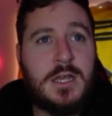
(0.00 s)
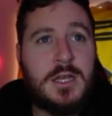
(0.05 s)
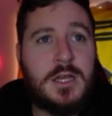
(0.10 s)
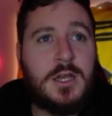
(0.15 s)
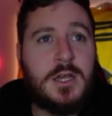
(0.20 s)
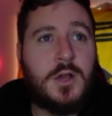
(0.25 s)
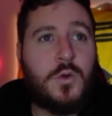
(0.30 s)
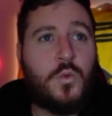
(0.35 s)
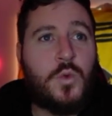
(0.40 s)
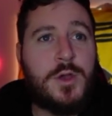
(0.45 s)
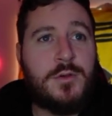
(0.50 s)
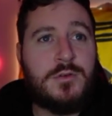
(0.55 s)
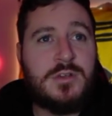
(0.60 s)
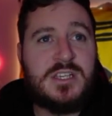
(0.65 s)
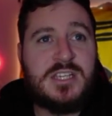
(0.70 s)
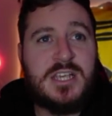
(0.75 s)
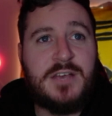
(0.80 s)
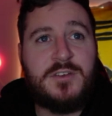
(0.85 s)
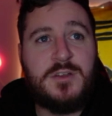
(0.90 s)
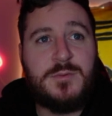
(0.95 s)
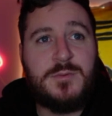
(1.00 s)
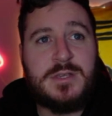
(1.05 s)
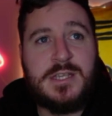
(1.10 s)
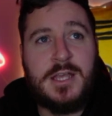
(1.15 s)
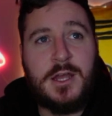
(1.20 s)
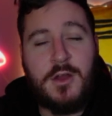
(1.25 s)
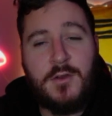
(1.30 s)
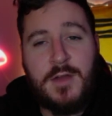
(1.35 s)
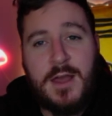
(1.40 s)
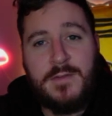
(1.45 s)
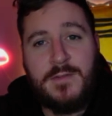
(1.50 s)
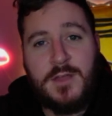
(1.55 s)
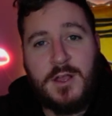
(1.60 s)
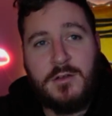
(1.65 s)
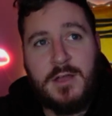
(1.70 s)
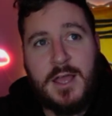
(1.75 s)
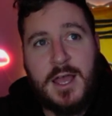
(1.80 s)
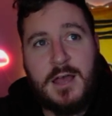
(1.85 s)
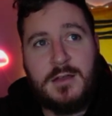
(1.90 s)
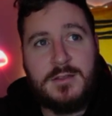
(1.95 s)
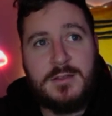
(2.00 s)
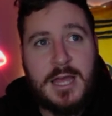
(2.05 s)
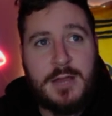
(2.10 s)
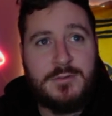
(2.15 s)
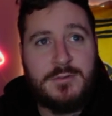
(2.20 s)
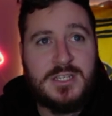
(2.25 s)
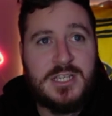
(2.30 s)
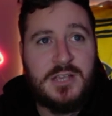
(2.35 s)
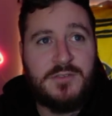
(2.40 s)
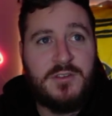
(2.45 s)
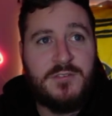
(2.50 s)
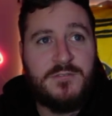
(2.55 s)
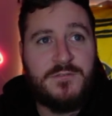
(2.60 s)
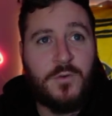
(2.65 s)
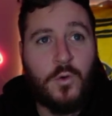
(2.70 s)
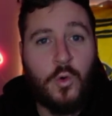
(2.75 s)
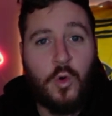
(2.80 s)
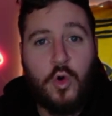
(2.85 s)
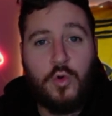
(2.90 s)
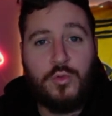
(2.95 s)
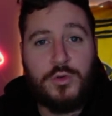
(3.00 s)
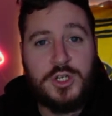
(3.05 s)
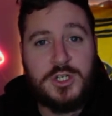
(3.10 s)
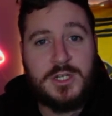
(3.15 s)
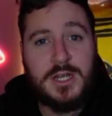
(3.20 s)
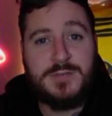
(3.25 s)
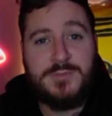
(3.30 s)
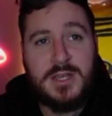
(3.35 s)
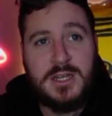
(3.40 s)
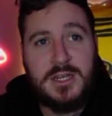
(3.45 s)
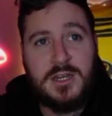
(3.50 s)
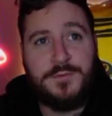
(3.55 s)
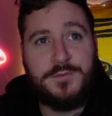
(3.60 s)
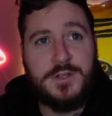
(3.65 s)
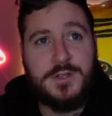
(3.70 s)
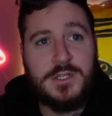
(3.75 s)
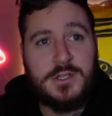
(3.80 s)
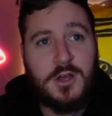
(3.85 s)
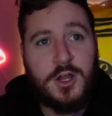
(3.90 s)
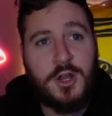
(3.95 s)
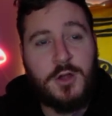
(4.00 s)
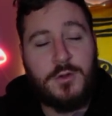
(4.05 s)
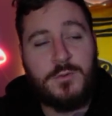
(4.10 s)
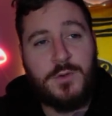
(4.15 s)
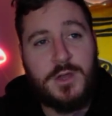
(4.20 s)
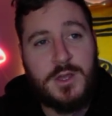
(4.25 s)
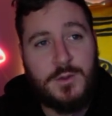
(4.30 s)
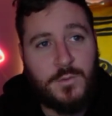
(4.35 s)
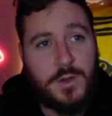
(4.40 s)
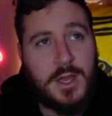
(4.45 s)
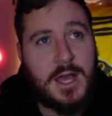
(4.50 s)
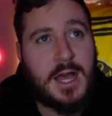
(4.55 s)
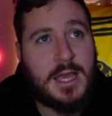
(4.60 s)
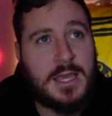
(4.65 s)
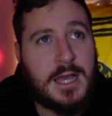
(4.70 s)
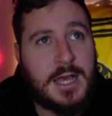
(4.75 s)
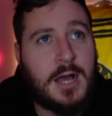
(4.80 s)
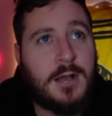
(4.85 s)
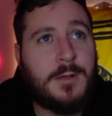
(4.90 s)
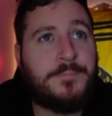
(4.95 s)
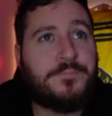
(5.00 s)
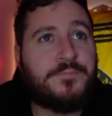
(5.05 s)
we were 70% around the ground, they were 74, which does make a difference. I know we are young.